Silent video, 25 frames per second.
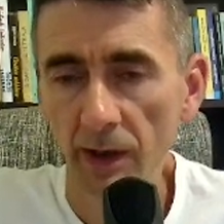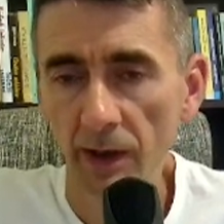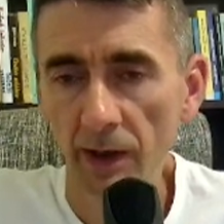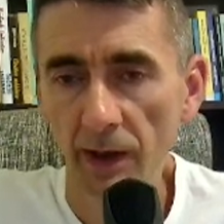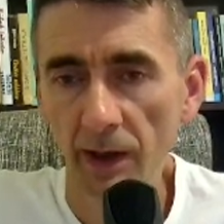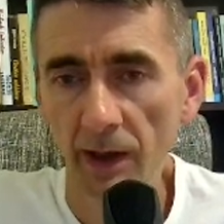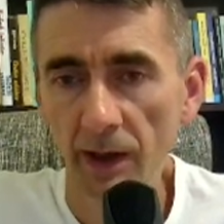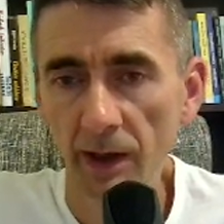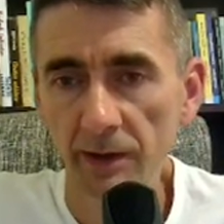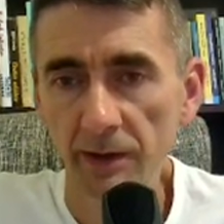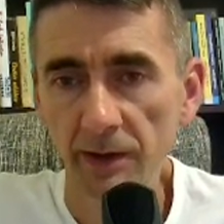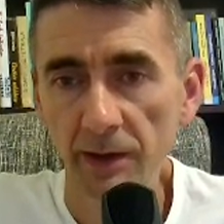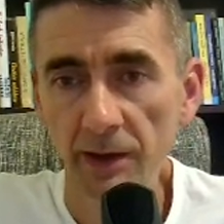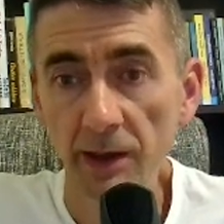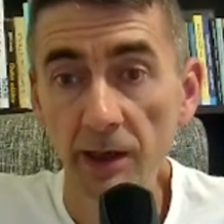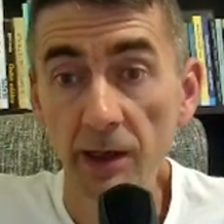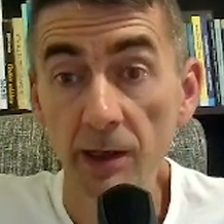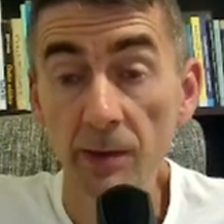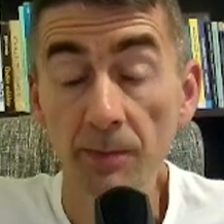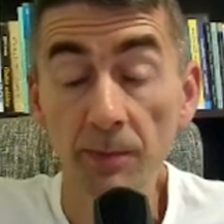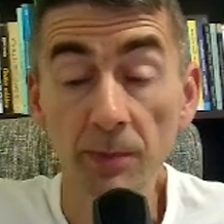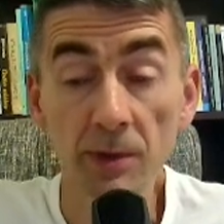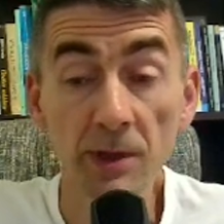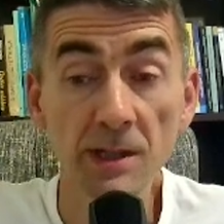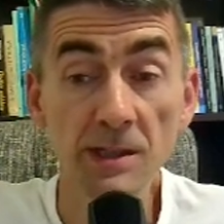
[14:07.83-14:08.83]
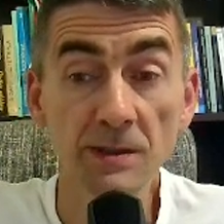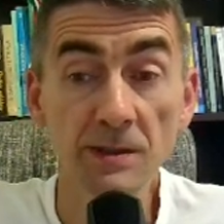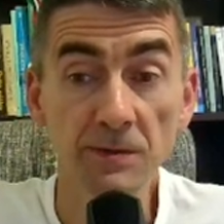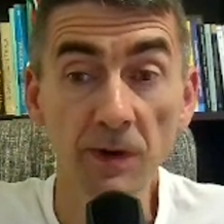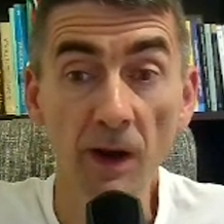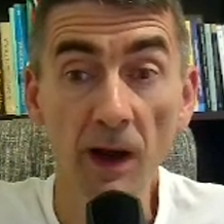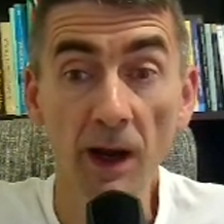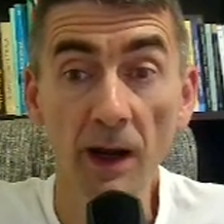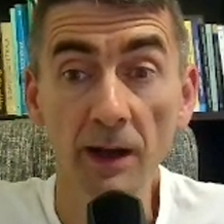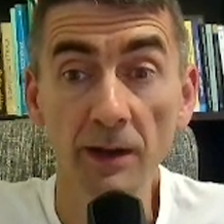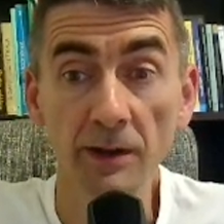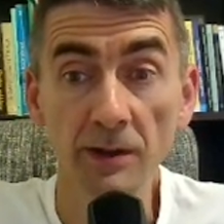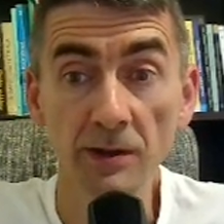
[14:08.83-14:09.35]
and here please
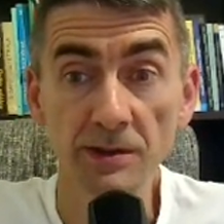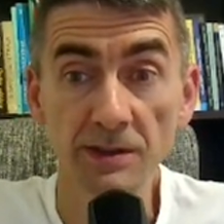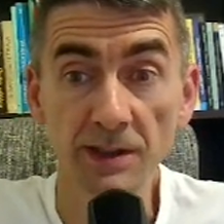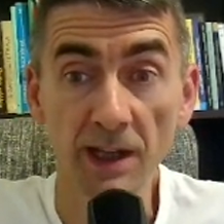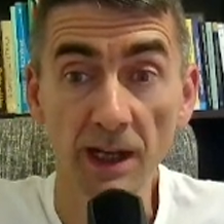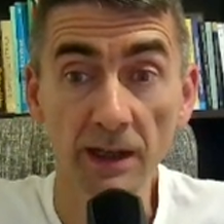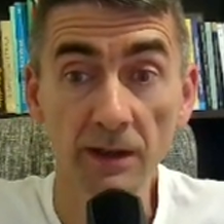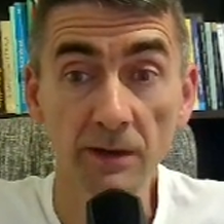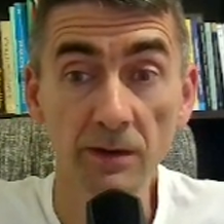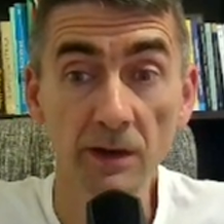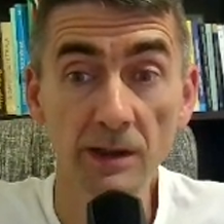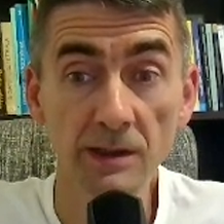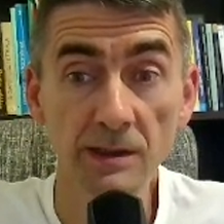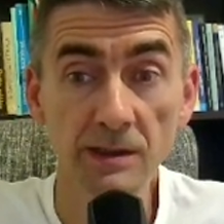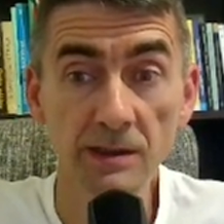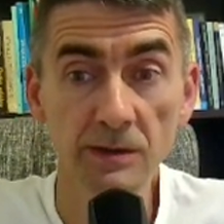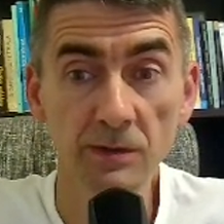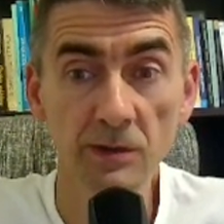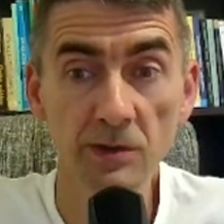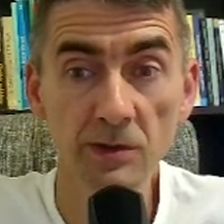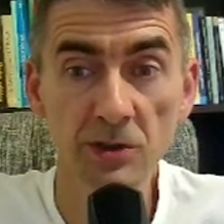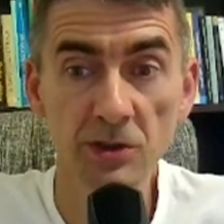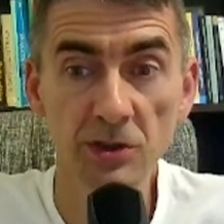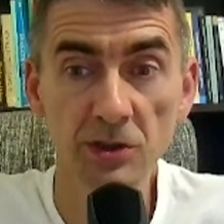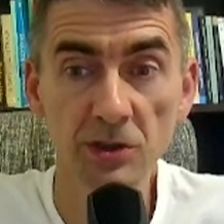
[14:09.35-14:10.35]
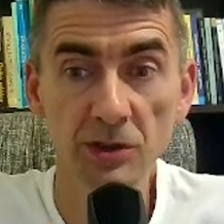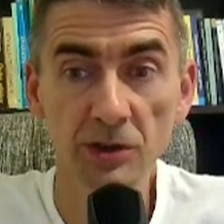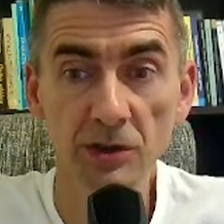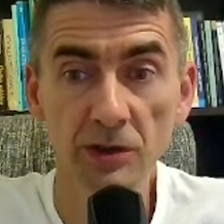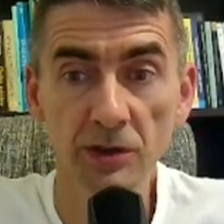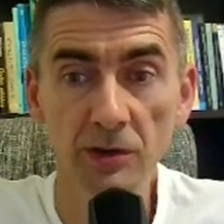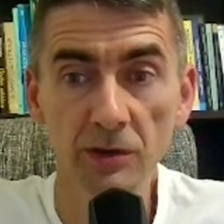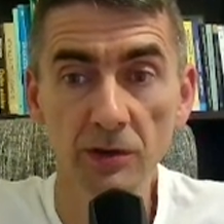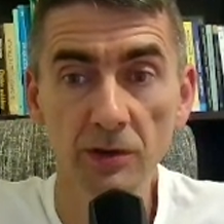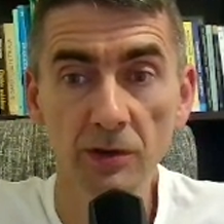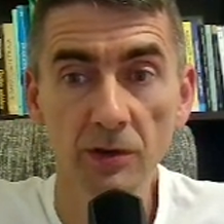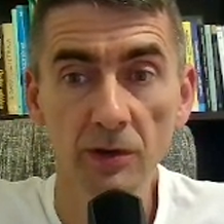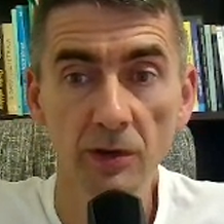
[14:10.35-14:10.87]
find a sequence which
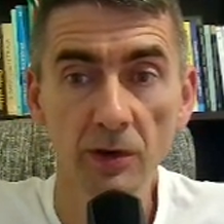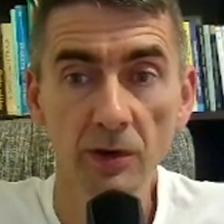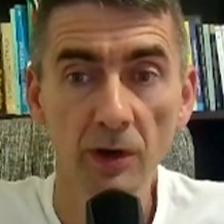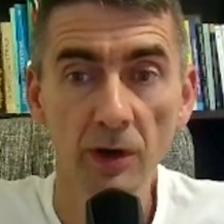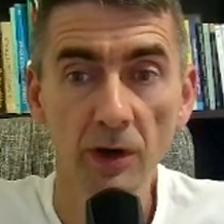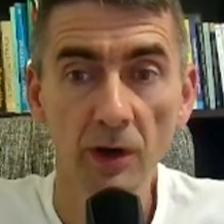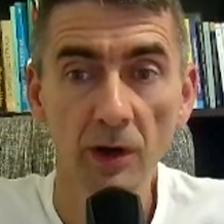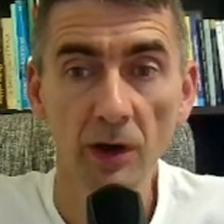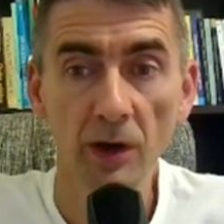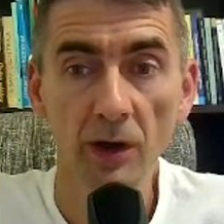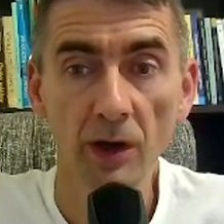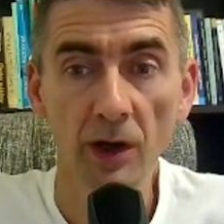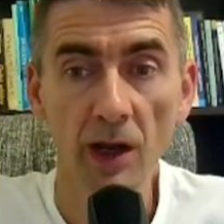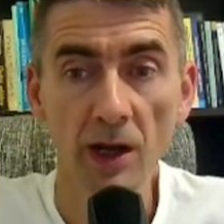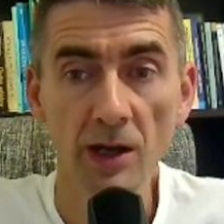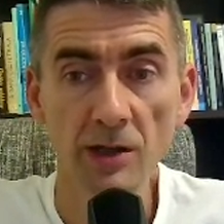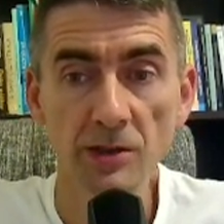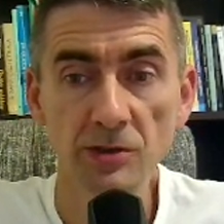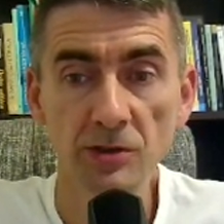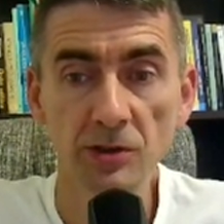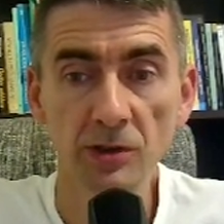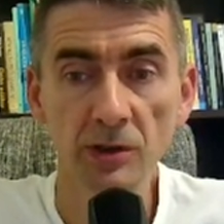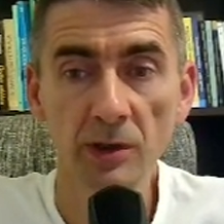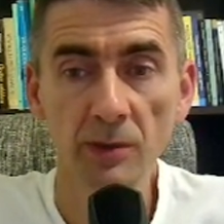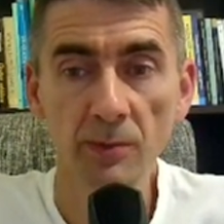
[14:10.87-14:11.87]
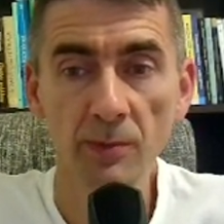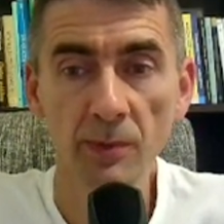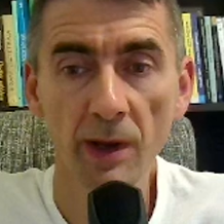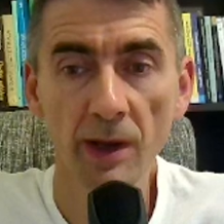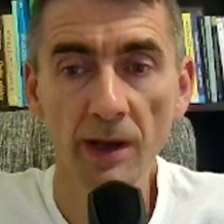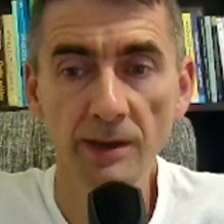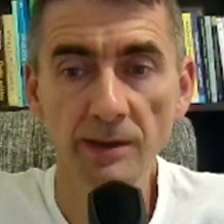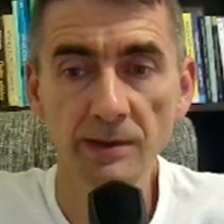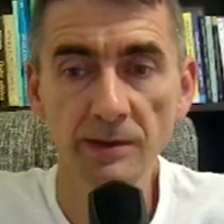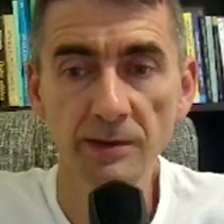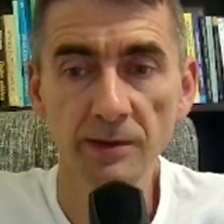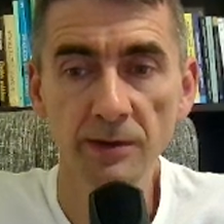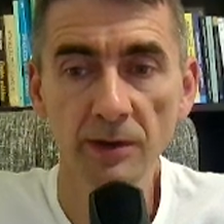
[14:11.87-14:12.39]
actually
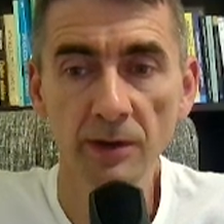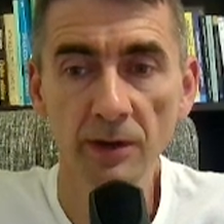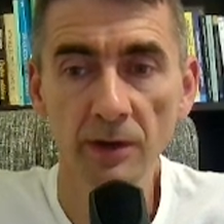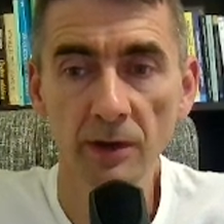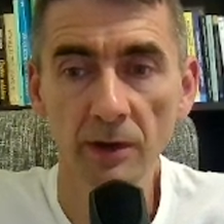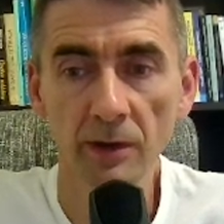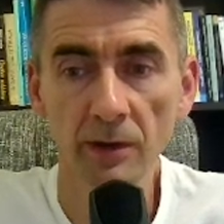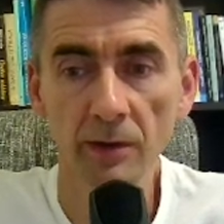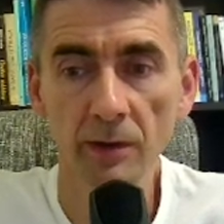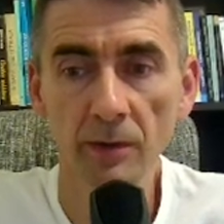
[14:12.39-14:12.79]
makes the